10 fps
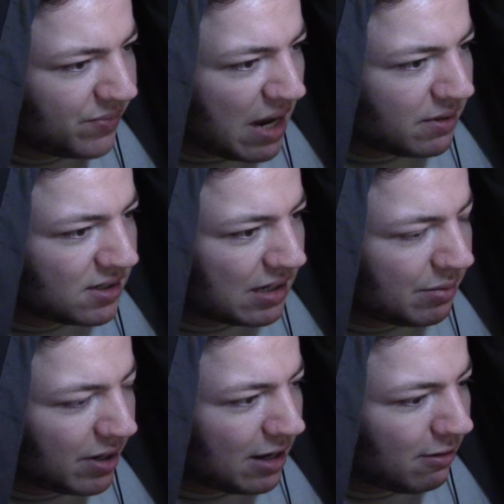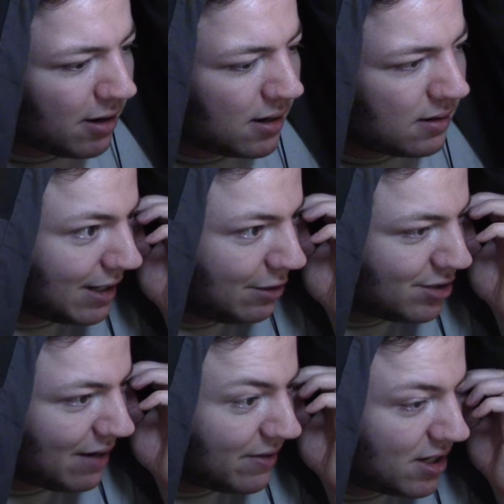Yeah, it doesn't seem to bring you anywhere. I think
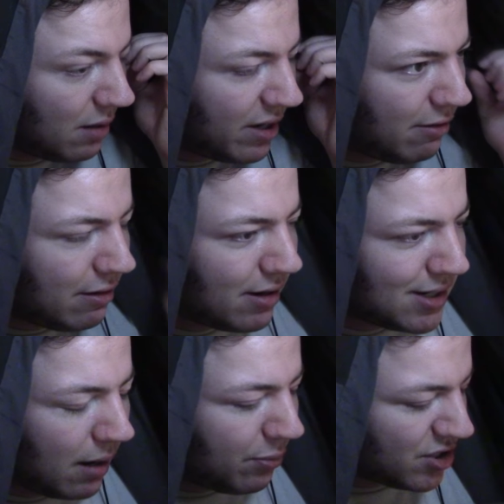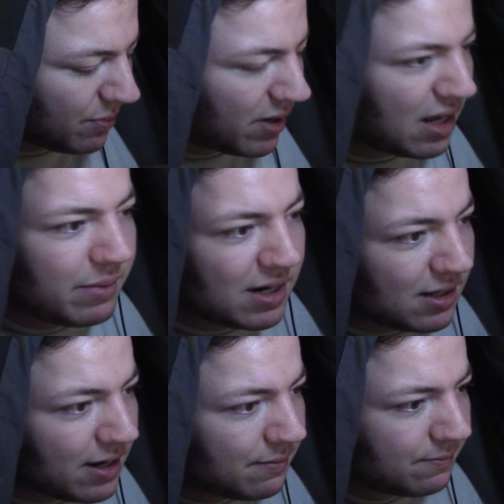usually if it's gonna bring you anywhere, it teleports you pretty immediately.